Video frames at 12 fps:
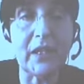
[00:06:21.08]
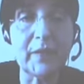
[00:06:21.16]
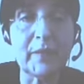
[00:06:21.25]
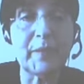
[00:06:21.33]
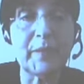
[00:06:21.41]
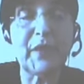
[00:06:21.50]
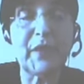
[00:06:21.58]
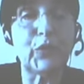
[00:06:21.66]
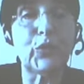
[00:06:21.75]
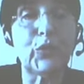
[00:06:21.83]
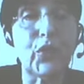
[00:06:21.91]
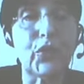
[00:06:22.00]
our
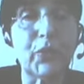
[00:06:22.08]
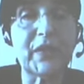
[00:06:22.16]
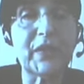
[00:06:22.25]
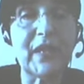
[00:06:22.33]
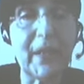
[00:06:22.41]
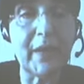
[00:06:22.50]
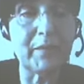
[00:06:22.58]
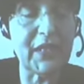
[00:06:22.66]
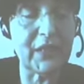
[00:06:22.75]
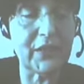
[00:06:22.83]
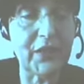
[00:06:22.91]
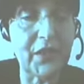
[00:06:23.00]
people work with
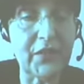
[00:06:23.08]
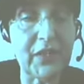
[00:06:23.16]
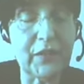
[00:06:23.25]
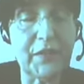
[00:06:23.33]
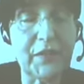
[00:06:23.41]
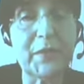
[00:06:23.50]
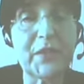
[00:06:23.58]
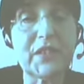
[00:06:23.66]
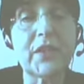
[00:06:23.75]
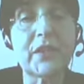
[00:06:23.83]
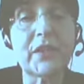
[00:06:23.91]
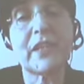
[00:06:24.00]
them in their
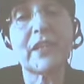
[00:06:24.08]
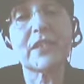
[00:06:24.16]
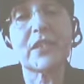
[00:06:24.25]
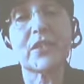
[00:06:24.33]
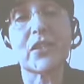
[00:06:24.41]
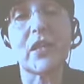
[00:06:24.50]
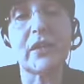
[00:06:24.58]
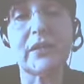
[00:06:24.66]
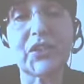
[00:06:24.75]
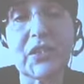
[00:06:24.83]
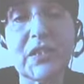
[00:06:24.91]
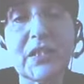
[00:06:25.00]
environment are the
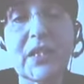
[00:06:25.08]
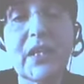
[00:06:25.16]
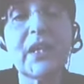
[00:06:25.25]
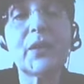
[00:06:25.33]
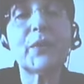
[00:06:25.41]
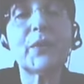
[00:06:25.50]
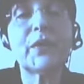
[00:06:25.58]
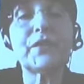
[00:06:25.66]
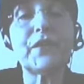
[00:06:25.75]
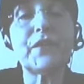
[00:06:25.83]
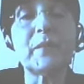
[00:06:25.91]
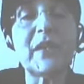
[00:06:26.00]
anesthesiologists. One
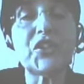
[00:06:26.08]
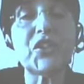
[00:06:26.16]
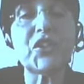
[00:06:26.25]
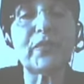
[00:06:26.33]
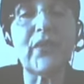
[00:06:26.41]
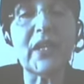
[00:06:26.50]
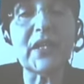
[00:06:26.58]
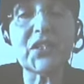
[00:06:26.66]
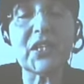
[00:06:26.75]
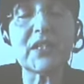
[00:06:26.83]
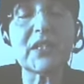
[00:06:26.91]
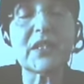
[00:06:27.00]
of our major
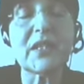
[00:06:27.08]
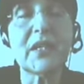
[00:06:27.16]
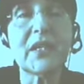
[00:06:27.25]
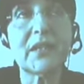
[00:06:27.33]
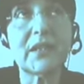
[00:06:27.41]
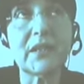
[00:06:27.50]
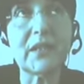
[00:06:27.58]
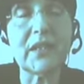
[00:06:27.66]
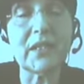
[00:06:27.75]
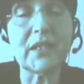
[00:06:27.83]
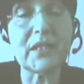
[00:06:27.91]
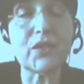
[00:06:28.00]
projects
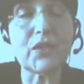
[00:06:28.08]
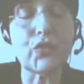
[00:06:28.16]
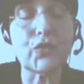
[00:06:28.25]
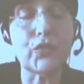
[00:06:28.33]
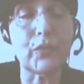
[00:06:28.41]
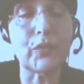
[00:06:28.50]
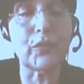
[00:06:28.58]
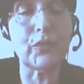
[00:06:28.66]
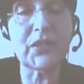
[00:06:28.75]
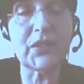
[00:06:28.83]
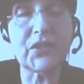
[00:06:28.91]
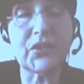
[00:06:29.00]
is to
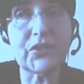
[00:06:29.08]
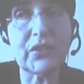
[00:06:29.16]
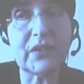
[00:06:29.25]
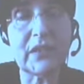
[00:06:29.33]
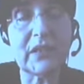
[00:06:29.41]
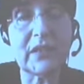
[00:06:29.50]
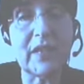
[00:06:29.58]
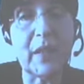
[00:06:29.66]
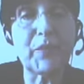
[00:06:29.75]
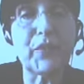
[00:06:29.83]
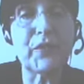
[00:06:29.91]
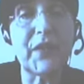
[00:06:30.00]
monitor
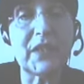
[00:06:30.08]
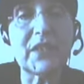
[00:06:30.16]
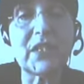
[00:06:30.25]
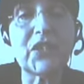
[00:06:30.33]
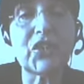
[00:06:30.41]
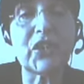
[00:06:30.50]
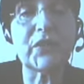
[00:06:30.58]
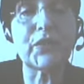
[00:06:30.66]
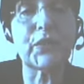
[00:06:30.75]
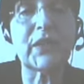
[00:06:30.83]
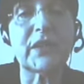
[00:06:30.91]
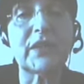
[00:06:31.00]
the depth of
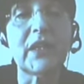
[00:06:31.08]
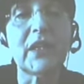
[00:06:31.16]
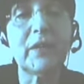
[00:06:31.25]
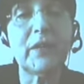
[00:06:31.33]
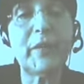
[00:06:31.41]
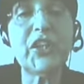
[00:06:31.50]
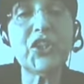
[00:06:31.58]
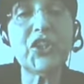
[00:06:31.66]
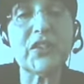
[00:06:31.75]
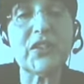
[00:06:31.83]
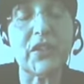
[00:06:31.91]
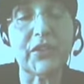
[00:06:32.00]
anesthesia so that
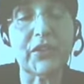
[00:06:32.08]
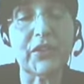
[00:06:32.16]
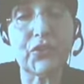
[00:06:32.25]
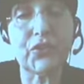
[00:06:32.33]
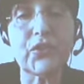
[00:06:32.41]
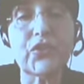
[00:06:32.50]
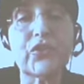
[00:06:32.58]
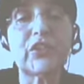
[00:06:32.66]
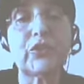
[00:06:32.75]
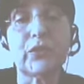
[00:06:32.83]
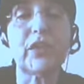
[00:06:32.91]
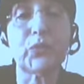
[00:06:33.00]
patients under
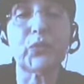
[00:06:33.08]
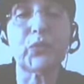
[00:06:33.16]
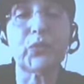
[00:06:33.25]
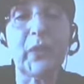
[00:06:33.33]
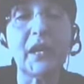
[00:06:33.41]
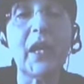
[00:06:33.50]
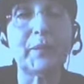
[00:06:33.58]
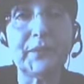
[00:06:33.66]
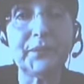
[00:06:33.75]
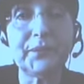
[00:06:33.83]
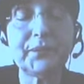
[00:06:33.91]
surgery do not wake up.